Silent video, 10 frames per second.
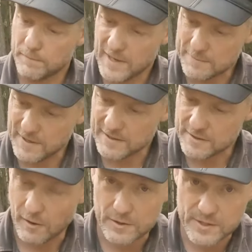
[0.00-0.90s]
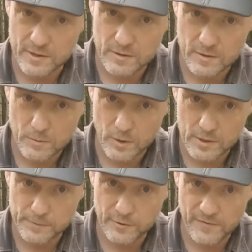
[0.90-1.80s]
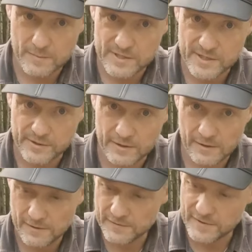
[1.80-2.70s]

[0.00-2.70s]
backpack is also waterproof, the material,